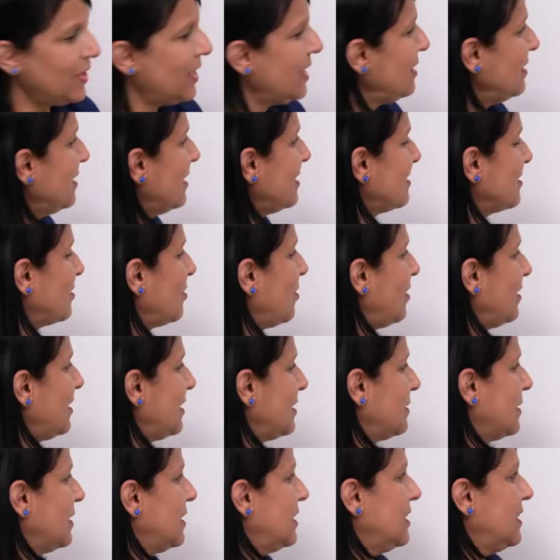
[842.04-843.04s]
okay? Let's call
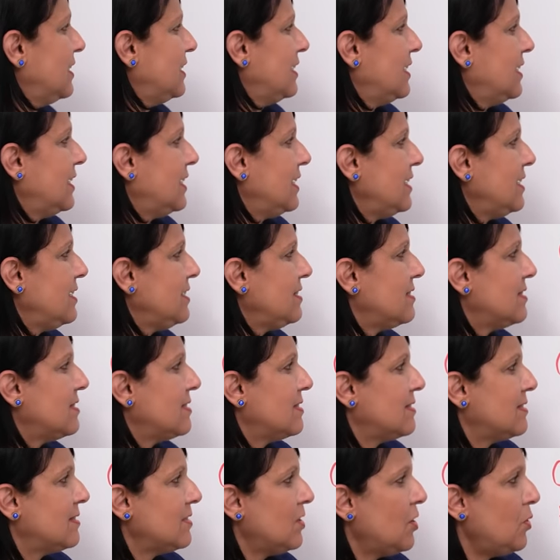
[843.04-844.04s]
it. It's
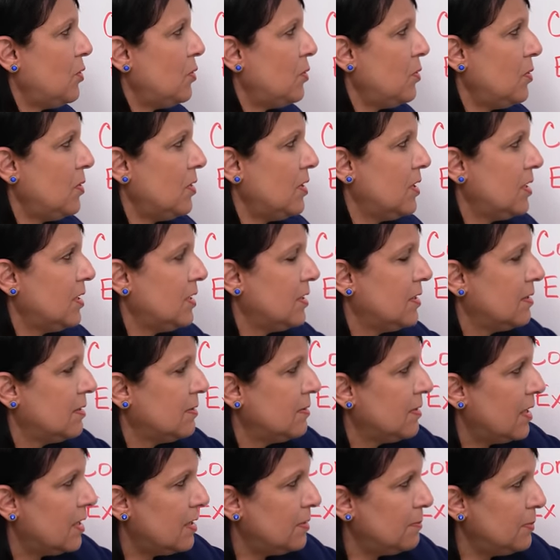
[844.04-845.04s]
so
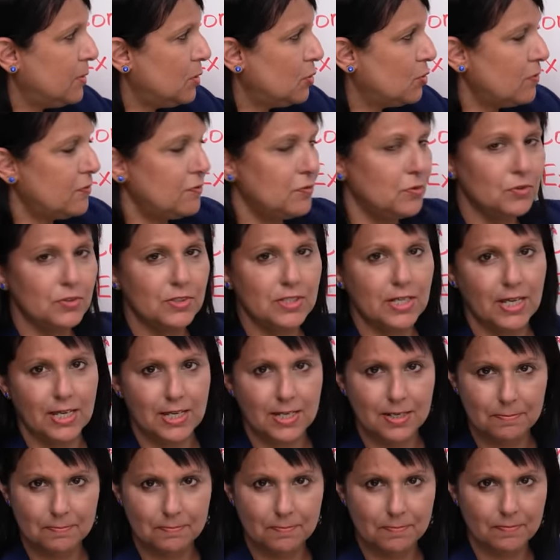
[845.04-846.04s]
a beautiful
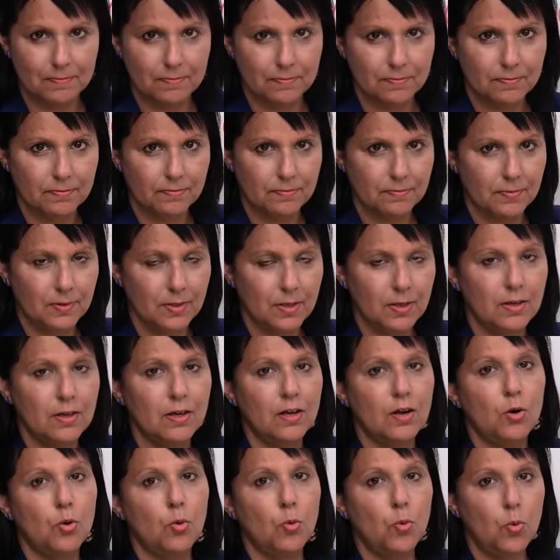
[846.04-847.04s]
day,
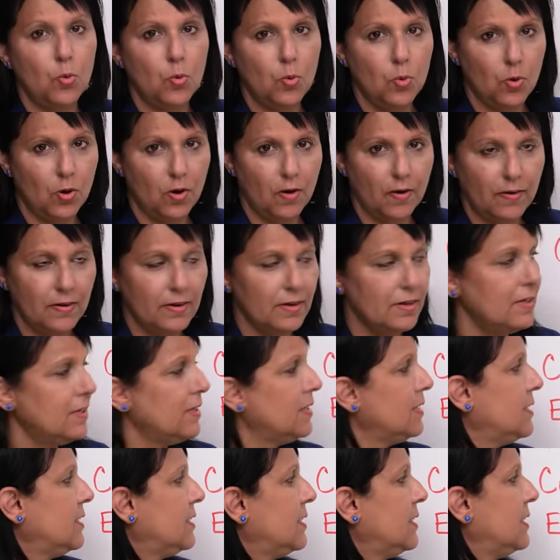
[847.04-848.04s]
or
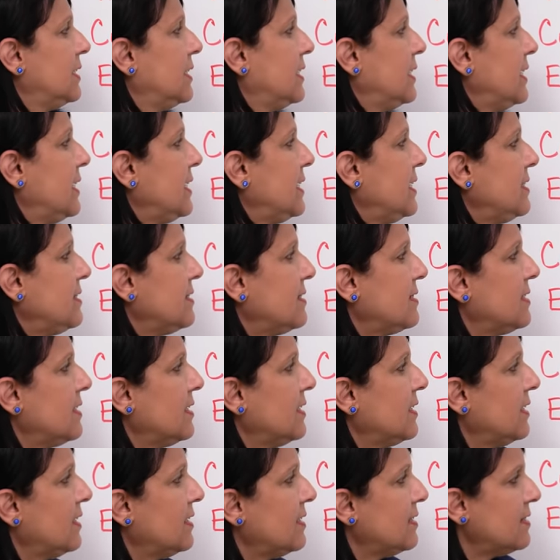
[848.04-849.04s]
it's
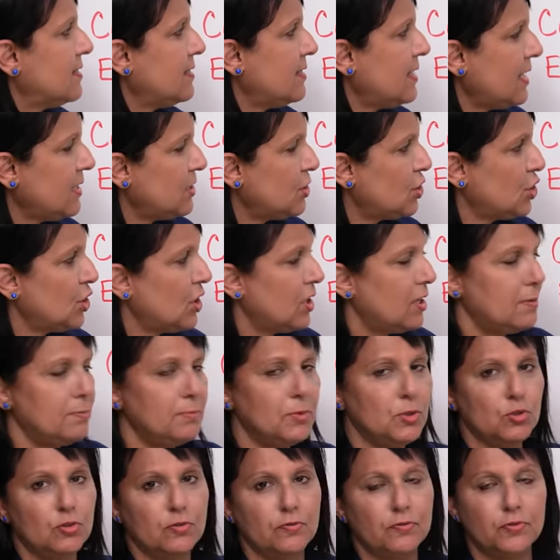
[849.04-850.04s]
such a
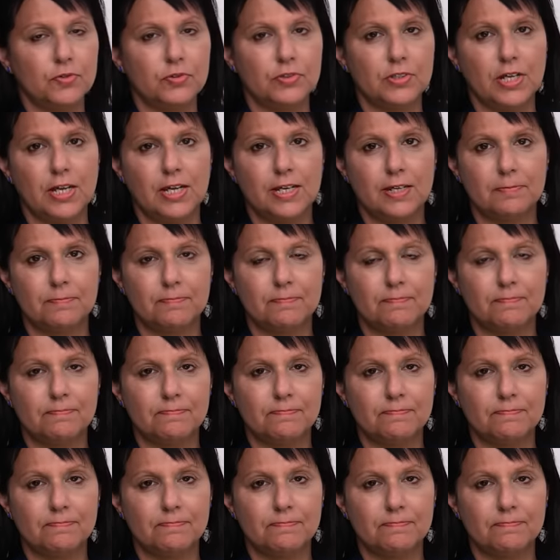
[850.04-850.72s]
beautiful day.